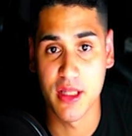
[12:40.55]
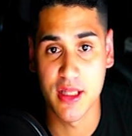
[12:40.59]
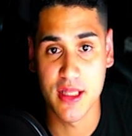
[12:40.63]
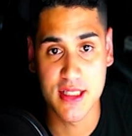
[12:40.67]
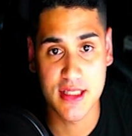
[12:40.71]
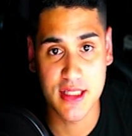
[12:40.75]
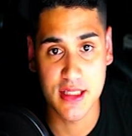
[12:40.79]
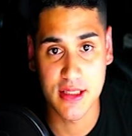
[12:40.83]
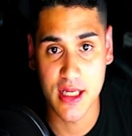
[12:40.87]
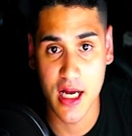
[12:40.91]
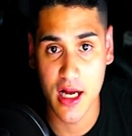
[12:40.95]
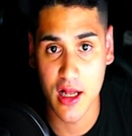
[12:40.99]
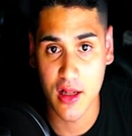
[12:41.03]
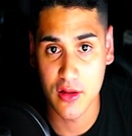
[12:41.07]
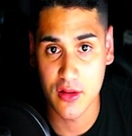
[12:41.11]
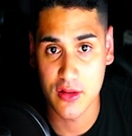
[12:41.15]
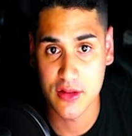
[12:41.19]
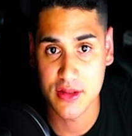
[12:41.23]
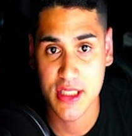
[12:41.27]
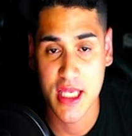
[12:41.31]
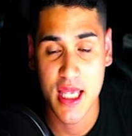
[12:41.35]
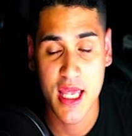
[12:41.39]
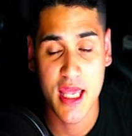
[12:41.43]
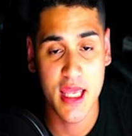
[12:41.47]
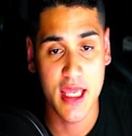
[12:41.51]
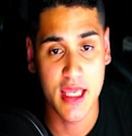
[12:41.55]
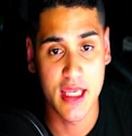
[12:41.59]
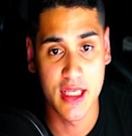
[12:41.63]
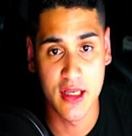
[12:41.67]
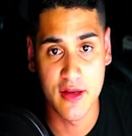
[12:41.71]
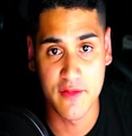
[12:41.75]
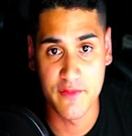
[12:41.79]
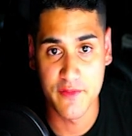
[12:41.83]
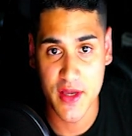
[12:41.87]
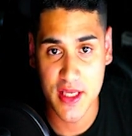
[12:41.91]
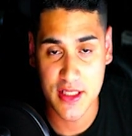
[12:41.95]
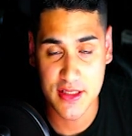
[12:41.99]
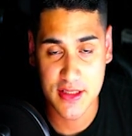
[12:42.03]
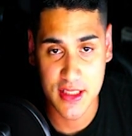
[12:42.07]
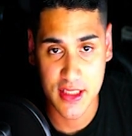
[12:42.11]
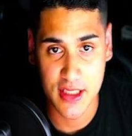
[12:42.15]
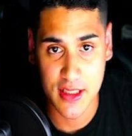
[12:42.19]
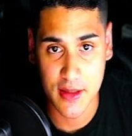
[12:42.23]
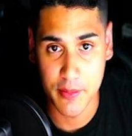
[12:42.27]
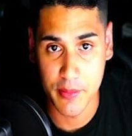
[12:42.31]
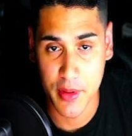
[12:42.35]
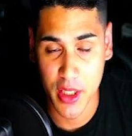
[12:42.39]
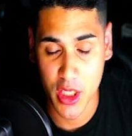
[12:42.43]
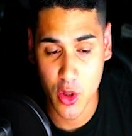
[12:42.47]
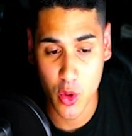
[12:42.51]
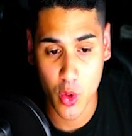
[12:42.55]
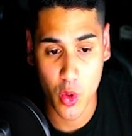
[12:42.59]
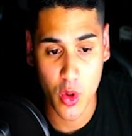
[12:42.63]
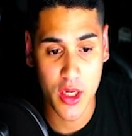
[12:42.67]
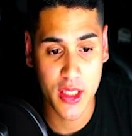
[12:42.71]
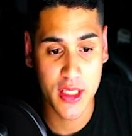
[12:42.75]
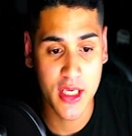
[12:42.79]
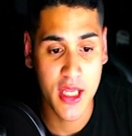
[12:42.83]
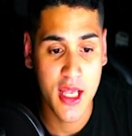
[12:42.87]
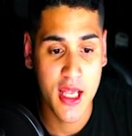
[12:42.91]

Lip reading: of dollars in investing in Bitcoin,